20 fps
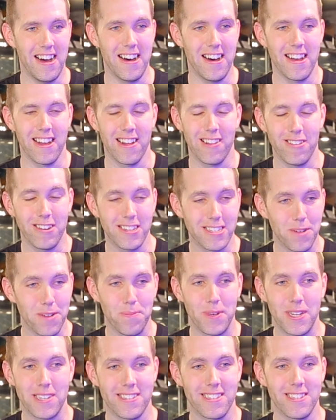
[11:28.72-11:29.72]
including some
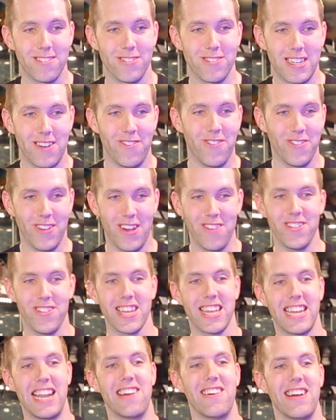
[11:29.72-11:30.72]
pieces which I'm
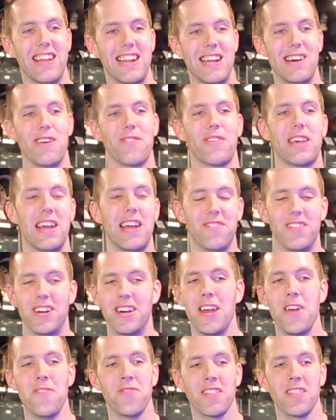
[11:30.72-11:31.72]
looking at right now off
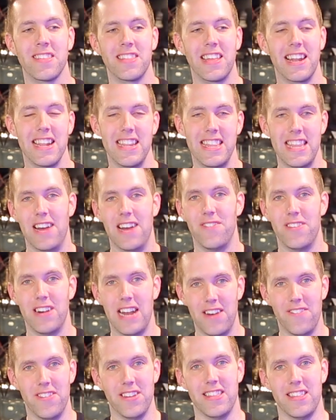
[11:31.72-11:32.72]
camera that I never
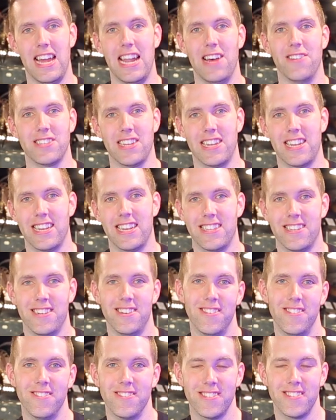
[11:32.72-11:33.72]
ever thought I was going to get to
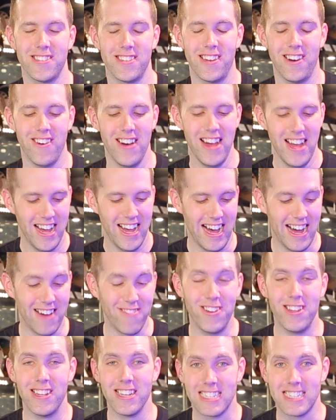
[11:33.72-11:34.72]
own. So
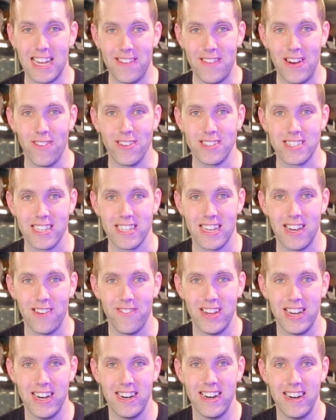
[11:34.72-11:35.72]
really excited about what's to
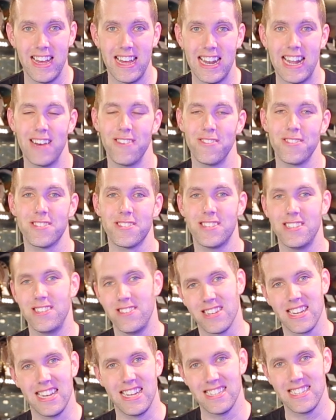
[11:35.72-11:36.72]
come here, and I will see
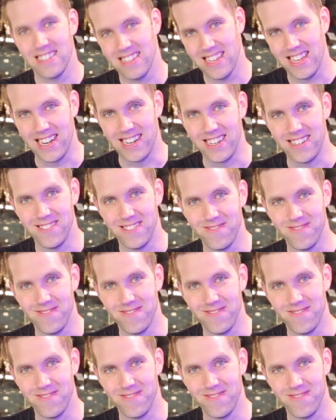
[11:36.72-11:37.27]
you guys later.